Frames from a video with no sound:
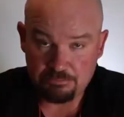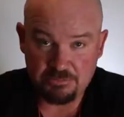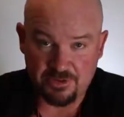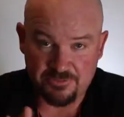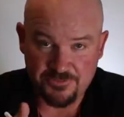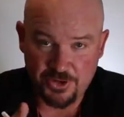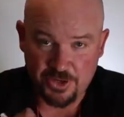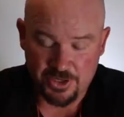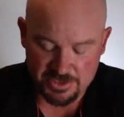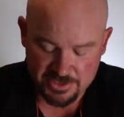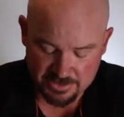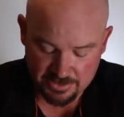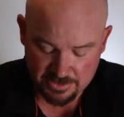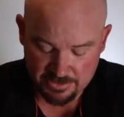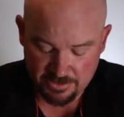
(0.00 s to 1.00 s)
But
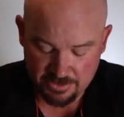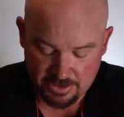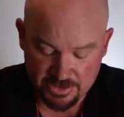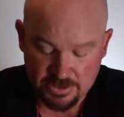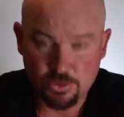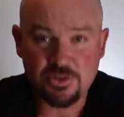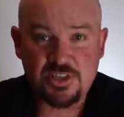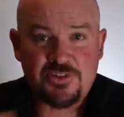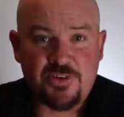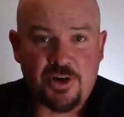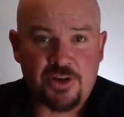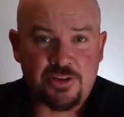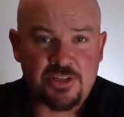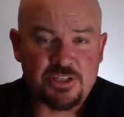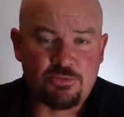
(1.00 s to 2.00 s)
first, I saw this
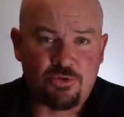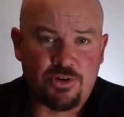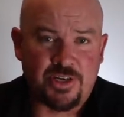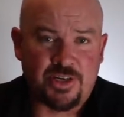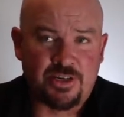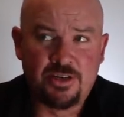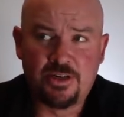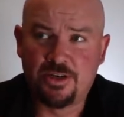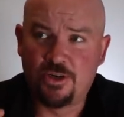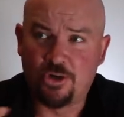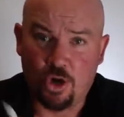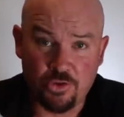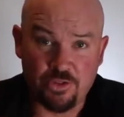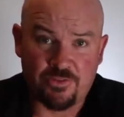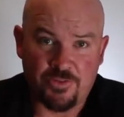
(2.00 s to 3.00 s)
photo this morning,
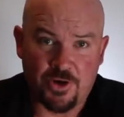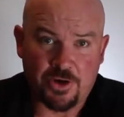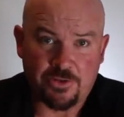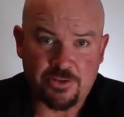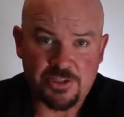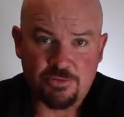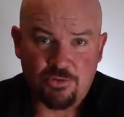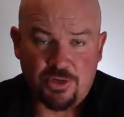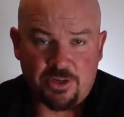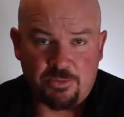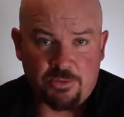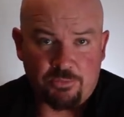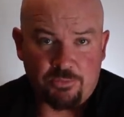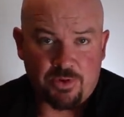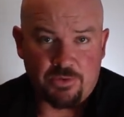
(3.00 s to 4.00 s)
on the photo this morning
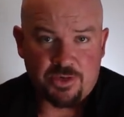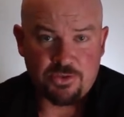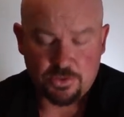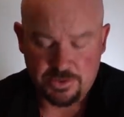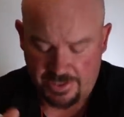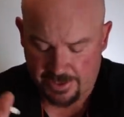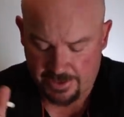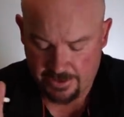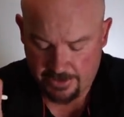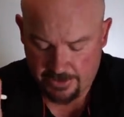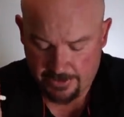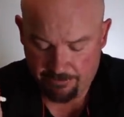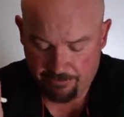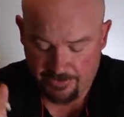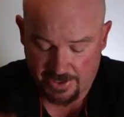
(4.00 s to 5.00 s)
when, when I took that.
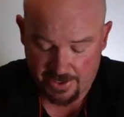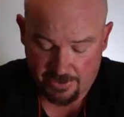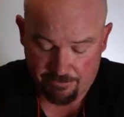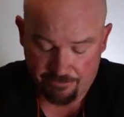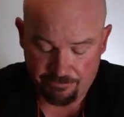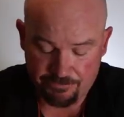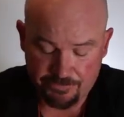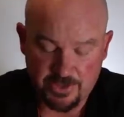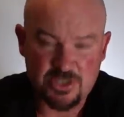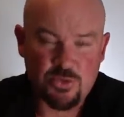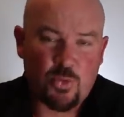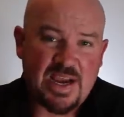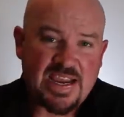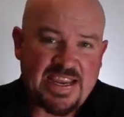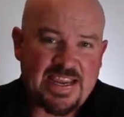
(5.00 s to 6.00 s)
Um, there's a
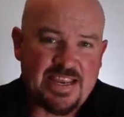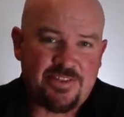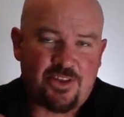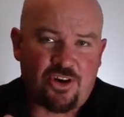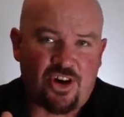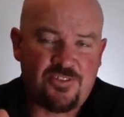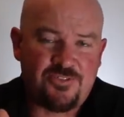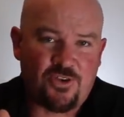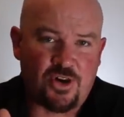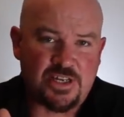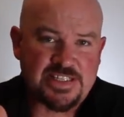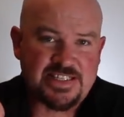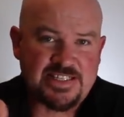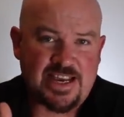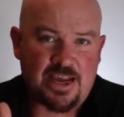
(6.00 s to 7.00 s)
way here that I find
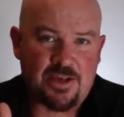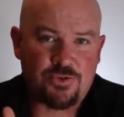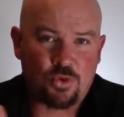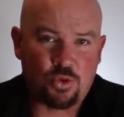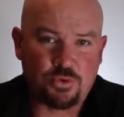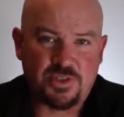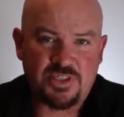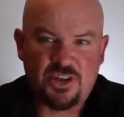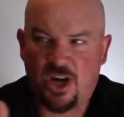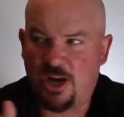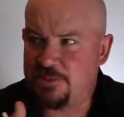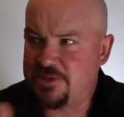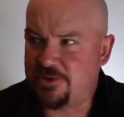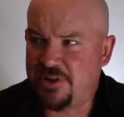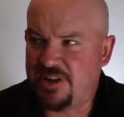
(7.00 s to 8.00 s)
south all the time,
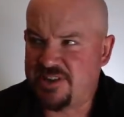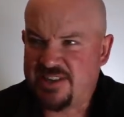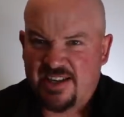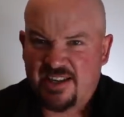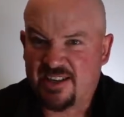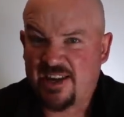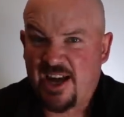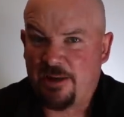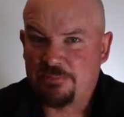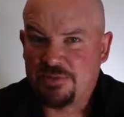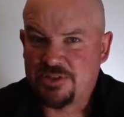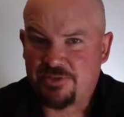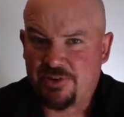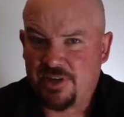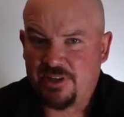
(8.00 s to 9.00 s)
so I don't take a
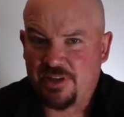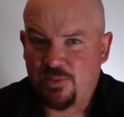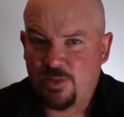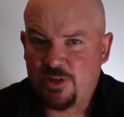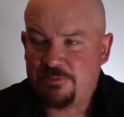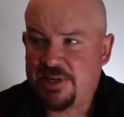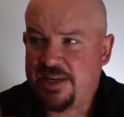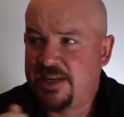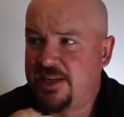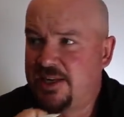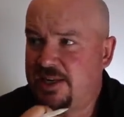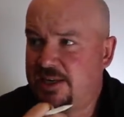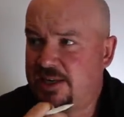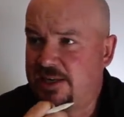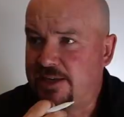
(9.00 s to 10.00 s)
compass or anything with me
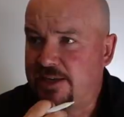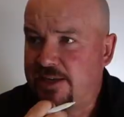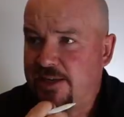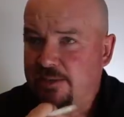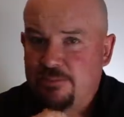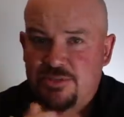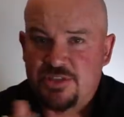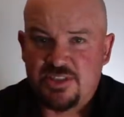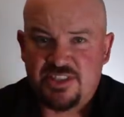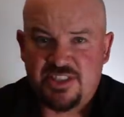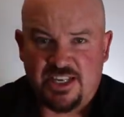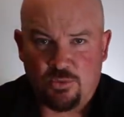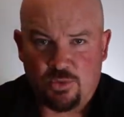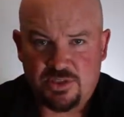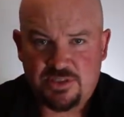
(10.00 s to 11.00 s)
um, to
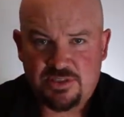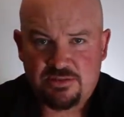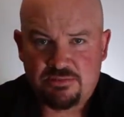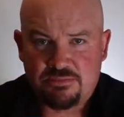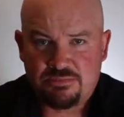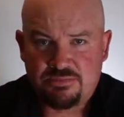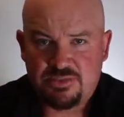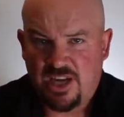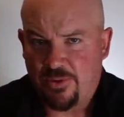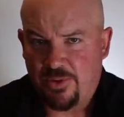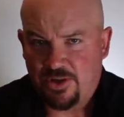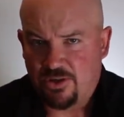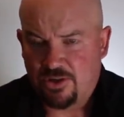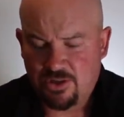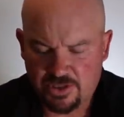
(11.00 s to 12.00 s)
see what's
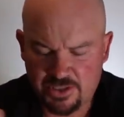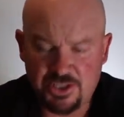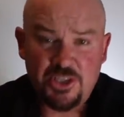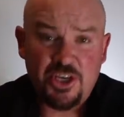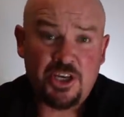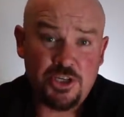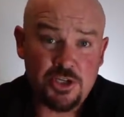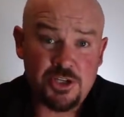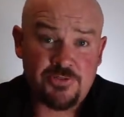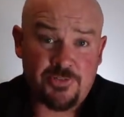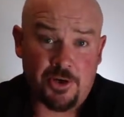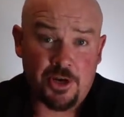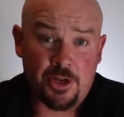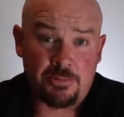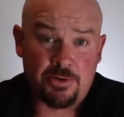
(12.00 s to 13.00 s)
going on. Can, you can use
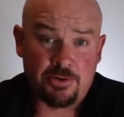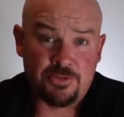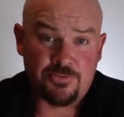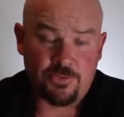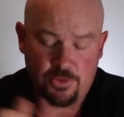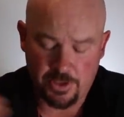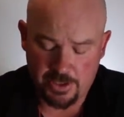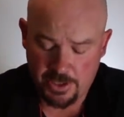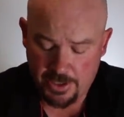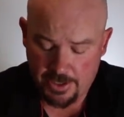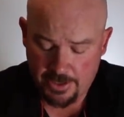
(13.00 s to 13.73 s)
PhotoPills for it,